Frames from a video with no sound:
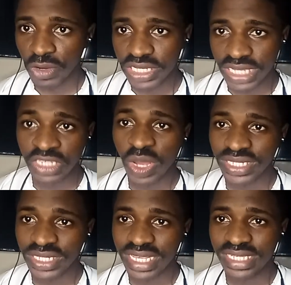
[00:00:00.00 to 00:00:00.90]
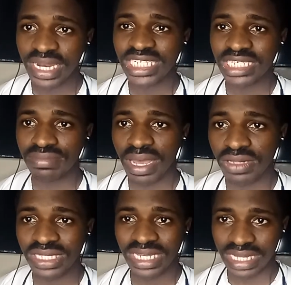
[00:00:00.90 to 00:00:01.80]
But the sensor has easily
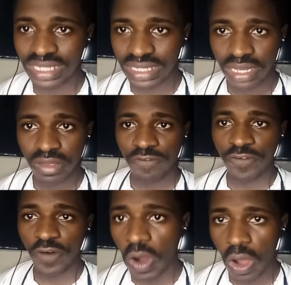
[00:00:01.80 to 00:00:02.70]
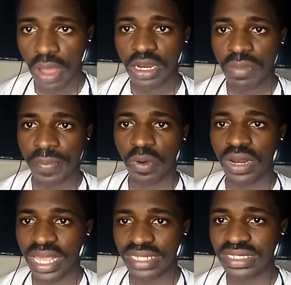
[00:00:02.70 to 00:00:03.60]
smelt it for
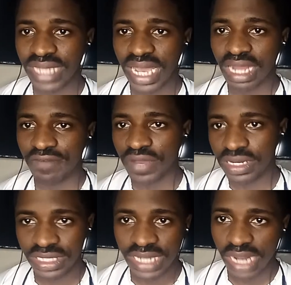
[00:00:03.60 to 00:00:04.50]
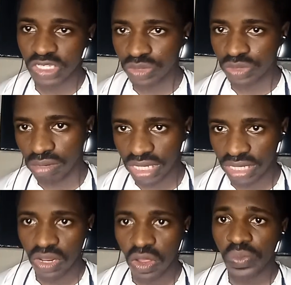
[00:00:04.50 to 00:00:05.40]
people inside that
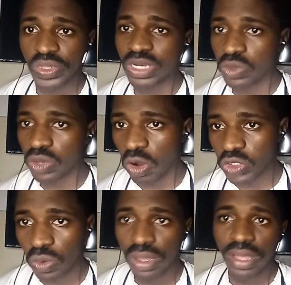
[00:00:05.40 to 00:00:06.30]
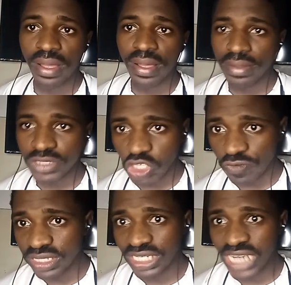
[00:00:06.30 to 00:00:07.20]
surrounding, which could also
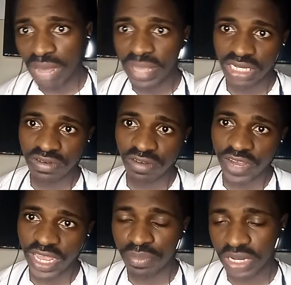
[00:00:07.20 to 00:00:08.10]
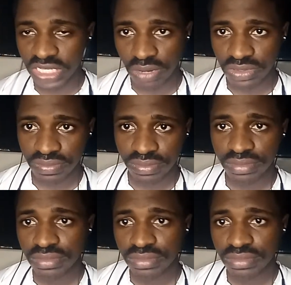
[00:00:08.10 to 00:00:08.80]
suffer damage if the fire breaks out.